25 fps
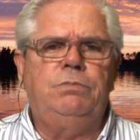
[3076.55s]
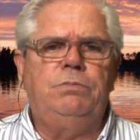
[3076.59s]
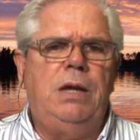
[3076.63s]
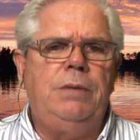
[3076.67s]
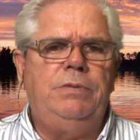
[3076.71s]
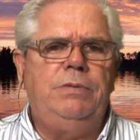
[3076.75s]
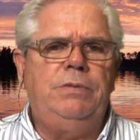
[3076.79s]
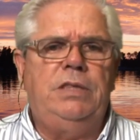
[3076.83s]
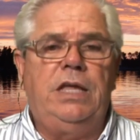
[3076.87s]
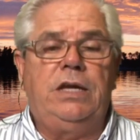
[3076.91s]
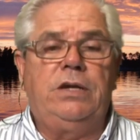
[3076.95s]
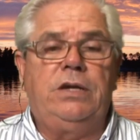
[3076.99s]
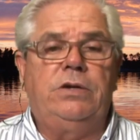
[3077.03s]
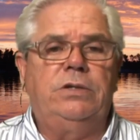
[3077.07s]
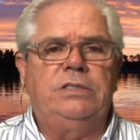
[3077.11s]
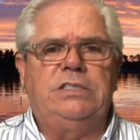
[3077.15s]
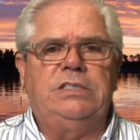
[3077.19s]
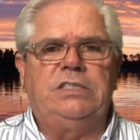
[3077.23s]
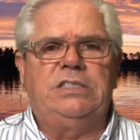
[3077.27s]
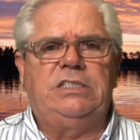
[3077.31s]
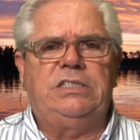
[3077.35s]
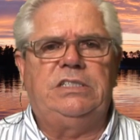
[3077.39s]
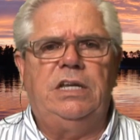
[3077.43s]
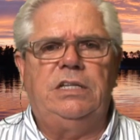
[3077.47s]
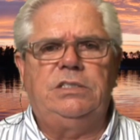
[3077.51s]
Maybe they
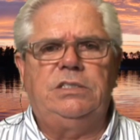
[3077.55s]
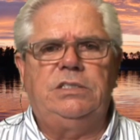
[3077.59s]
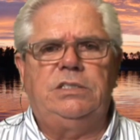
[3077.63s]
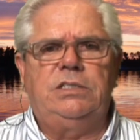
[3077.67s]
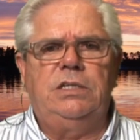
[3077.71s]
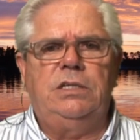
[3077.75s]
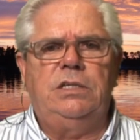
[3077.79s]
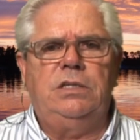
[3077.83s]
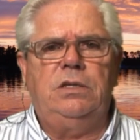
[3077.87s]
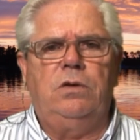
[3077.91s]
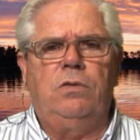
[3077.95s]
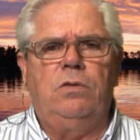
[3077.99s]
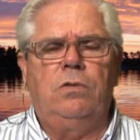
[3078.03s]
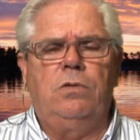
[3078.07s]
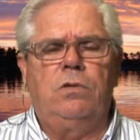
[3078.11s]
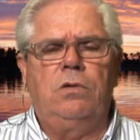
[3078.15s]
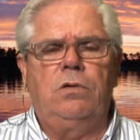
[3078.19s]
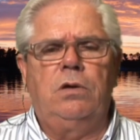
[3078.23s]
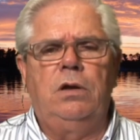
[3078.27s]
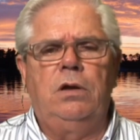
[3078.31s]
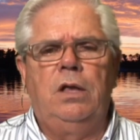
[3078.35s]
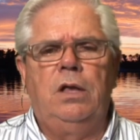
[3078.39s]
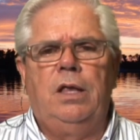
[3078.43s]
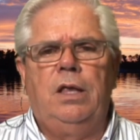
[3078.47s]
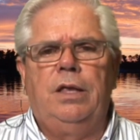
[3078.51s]
couldn't sense it,
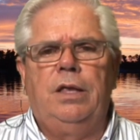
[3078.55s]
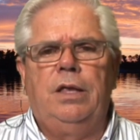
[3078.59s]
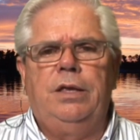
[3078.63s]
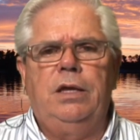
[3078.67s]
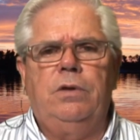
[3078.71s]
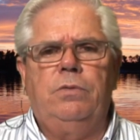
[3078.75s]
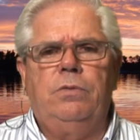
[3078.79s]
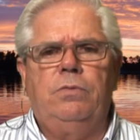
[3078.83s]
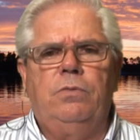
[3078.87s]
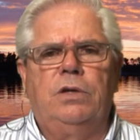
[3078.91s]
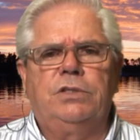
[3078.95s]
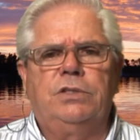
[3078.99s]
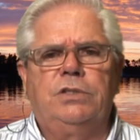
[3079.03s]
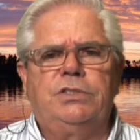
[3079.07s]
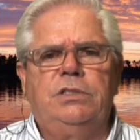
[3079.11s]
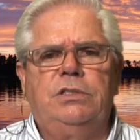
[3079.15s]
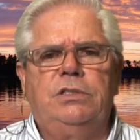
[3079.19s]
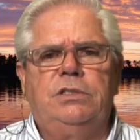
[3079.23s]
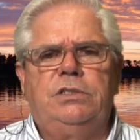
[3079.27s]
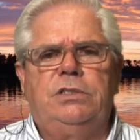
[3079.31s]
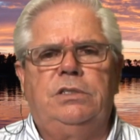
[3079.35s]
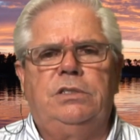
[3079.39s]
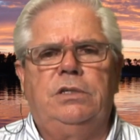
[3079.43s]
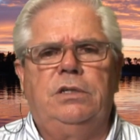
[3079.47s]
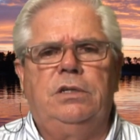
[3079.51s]
or it
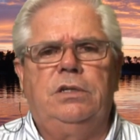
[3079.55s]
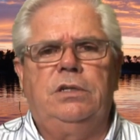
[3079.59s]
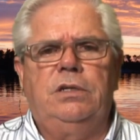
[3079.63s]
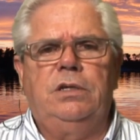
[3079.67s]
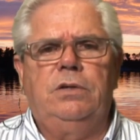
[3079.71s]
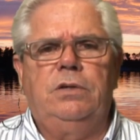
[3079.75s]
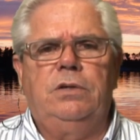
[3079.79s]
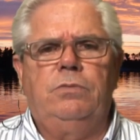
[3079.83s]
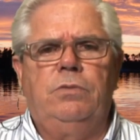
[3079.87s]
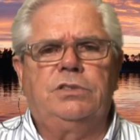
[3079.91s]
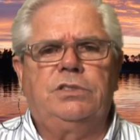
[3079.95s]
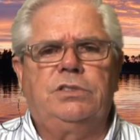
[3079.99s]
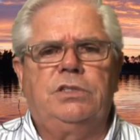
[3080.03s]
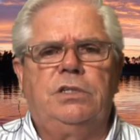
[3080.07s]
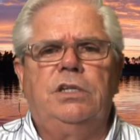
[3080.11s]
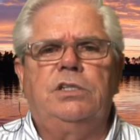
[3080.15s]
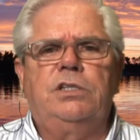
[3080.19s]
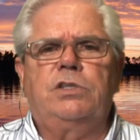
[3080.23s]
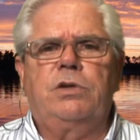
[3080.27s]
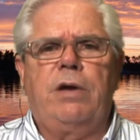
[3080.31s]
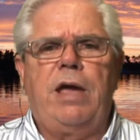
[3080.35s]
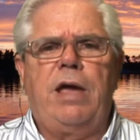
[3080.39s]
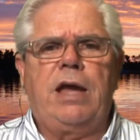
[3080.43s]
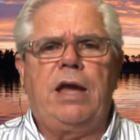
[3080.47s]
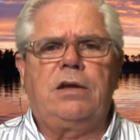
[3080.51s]
wasn't
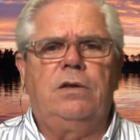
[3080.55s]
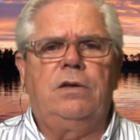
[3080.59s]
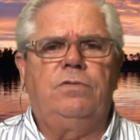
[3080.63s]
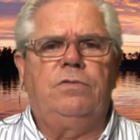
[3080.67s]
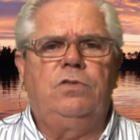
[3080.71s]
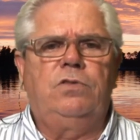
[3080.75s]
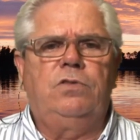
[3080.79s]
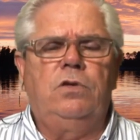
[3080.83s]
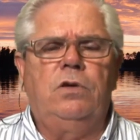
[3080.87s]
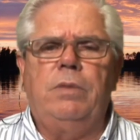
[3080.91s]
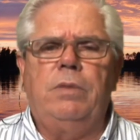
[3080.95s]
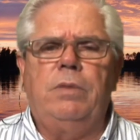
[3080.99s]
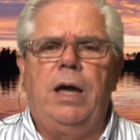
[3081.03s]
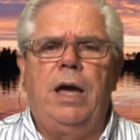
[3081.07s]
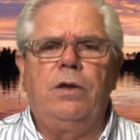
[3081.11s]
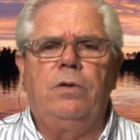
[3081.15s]
attractive to them.